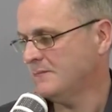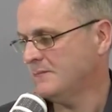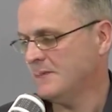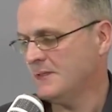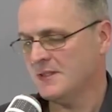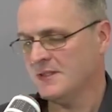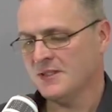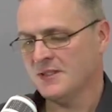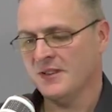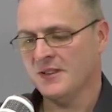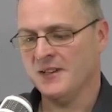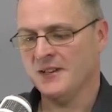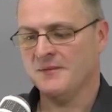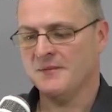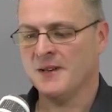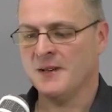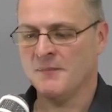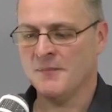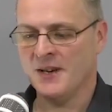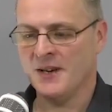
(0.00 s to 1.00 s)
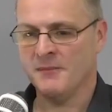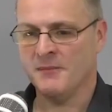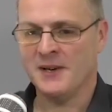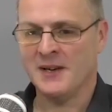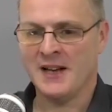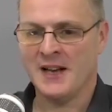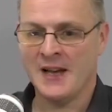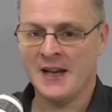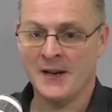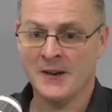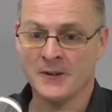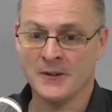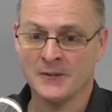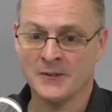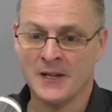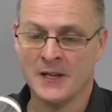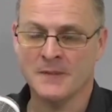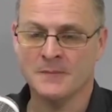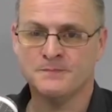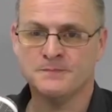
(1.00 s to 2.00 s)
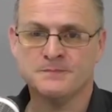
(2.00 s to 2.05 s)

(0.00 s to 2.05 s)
Sorry, that might have been loud on there.